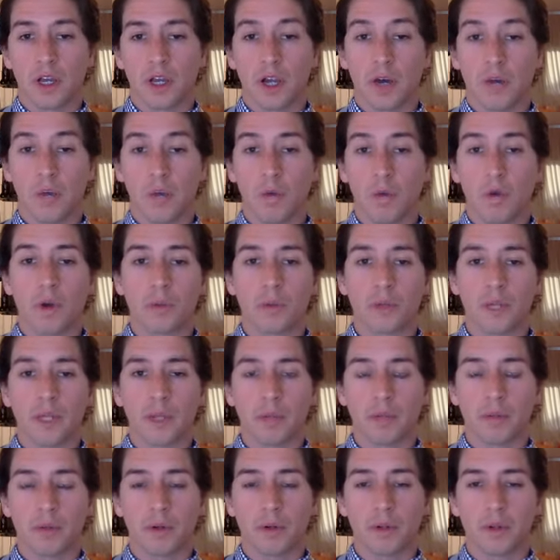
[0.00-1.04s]
uh, warn
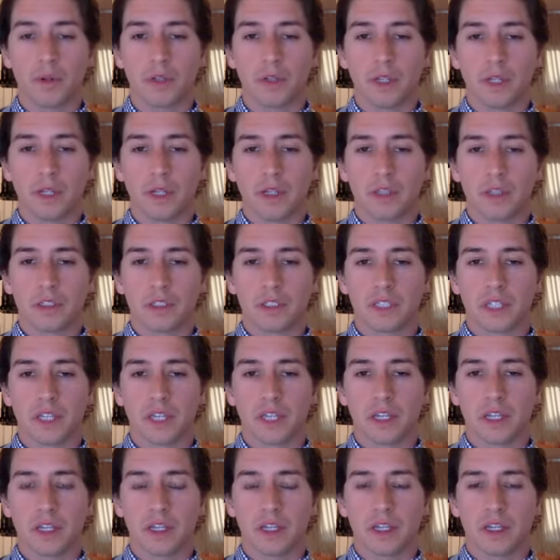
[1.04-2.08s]
people to
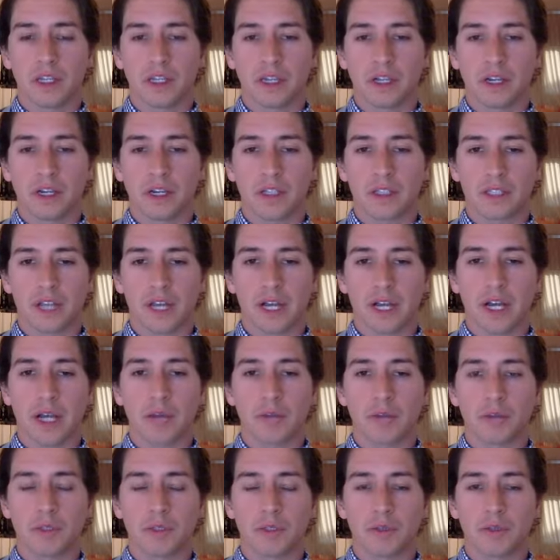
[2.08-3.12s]
take uh,
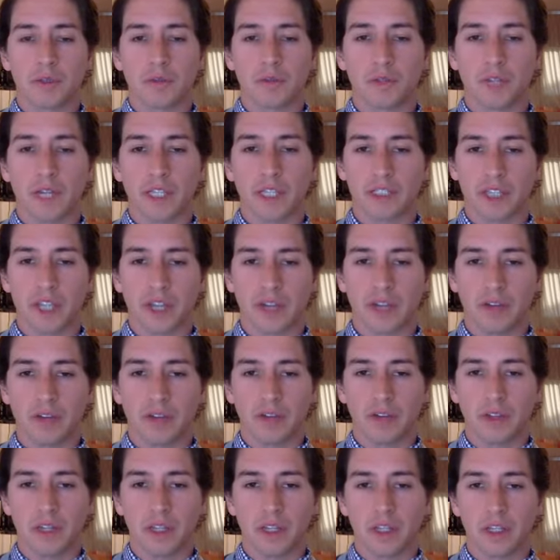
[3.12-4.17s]
time to reflect on
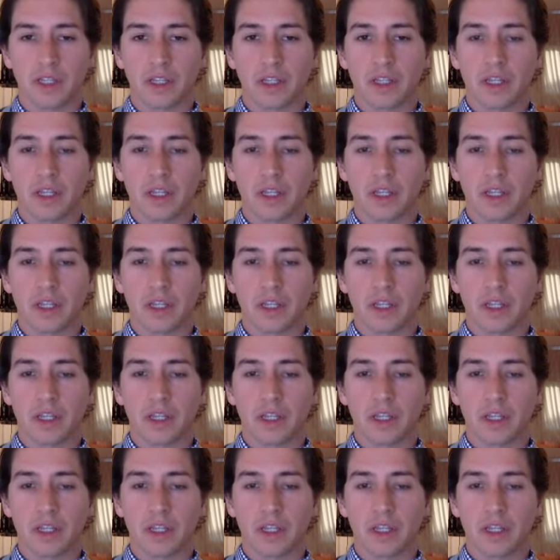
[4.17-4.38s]
everything